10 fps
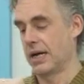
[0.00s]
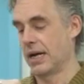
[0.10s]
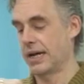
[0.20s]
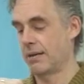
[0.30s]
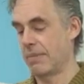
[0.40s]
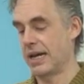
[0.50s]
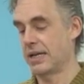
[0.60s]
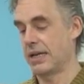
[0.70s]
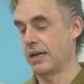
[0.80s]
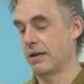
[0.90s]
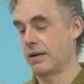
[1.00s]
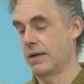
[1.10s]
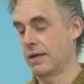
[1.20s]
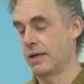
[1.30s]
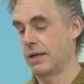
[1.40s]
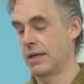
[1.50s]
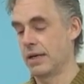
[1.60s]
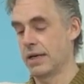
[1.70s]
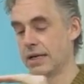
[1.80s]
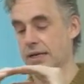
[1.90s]
I can make dinner,
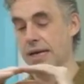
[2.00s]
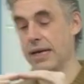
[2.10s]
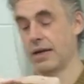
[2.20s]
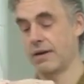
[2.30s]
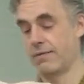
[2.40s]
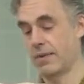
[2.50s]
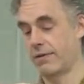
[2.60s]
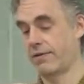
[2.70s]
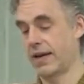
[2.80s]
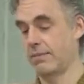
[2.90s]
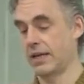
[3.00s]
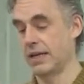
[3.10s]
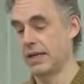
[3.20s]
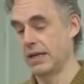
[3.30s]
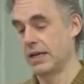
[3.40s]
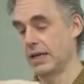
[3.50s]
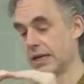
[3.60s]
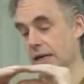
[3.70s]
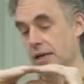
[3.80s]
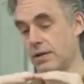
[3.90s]
I can take care of my family, I
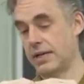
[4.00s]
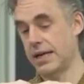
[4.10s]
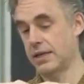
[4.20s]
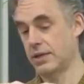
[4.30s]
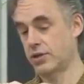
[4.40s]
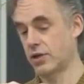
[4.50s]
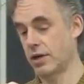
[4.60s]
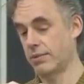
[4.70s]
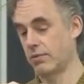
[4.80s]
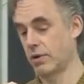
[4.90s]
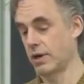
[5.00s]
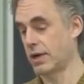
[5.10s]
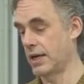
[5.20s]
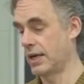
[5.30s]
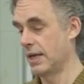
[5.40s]
can undertake this job at work.